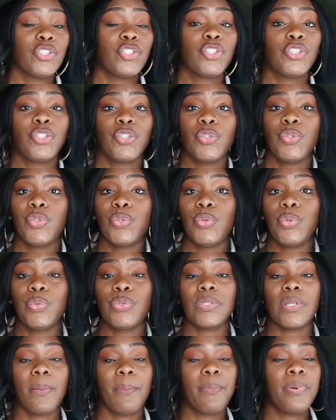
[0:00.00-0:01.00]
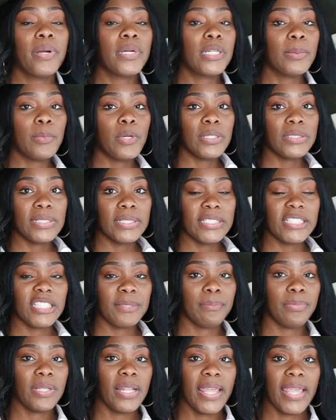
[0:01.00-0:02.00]
shoes. Put them on
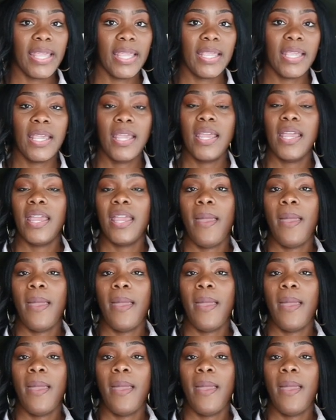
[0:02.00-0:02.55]
display.